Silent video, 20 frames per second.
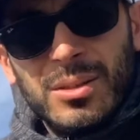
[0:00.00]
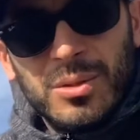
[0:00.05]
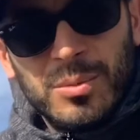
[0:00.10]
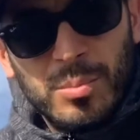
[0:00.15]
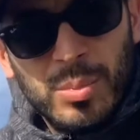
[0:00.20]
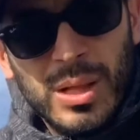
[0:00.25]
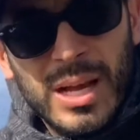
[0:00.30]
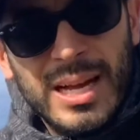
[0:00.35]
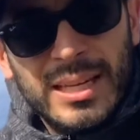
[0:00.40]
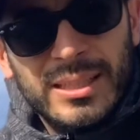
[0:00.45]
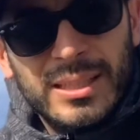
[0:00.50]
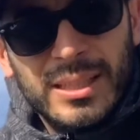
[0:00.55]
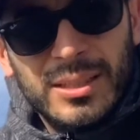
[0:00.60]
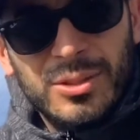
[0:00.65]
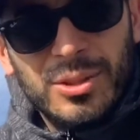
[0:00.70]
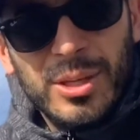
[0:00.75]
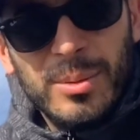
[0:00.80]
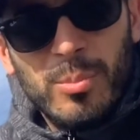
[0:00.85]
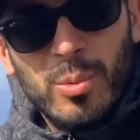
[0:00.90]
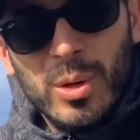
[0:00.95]
plastic
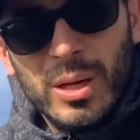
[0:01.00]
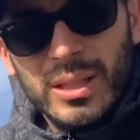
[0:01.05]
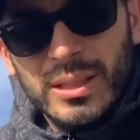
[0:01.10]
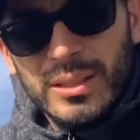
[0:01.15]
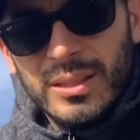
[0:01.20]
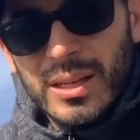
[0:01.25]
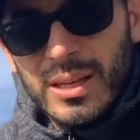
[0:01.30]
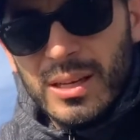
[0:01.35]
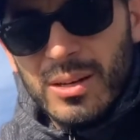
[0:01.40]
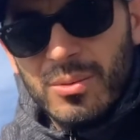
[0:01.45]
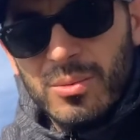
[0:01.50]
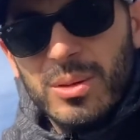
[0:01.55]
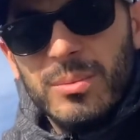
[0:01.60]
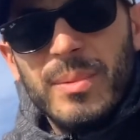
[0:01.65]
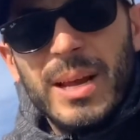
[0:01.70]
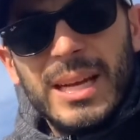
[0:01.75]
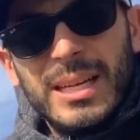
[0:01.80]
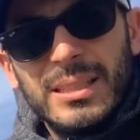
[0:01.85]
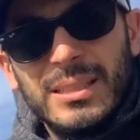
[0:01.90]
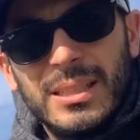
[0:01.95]
cheap ones, would
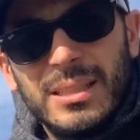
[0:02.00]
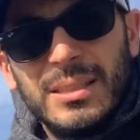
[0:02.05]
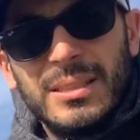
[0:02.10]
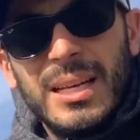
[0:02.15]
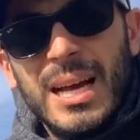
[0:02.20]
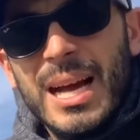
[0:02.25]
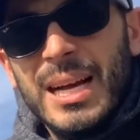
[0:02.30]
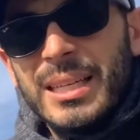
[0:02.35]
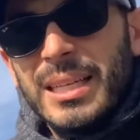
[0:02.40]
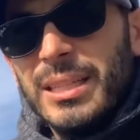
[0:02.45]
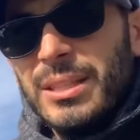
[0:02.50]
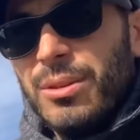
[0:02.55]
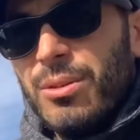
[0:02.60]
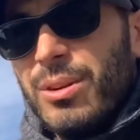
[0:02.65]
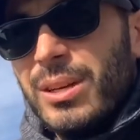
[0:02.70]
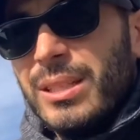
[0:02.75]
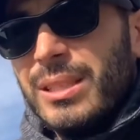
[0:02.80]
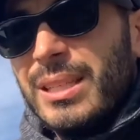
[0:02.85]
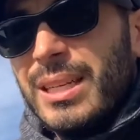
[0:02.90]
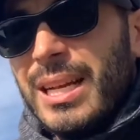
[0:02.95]
make a little knocking
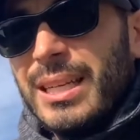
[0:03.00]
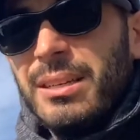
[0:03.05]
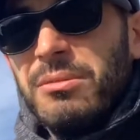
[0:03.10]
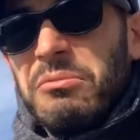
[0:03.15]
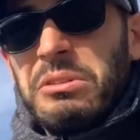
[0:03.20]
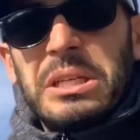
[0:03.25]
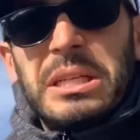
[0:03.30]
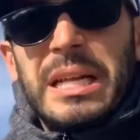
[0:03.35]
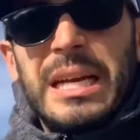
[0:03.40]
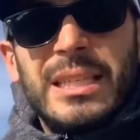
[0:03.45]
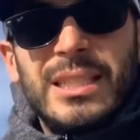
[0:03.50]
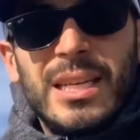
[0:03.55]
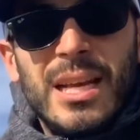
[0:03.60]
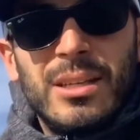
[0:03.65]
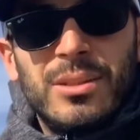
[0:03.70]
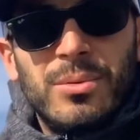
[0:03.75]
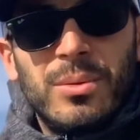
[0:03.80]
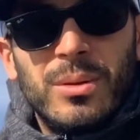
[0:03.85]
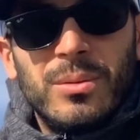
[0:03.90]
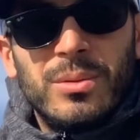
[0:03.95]
noise, and I didn't realize
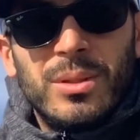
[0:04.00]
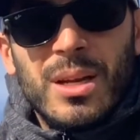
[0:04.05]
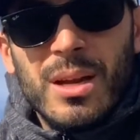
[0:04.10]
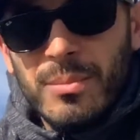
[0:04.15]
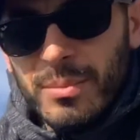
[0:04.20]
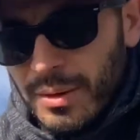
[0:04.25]
that's what it was coming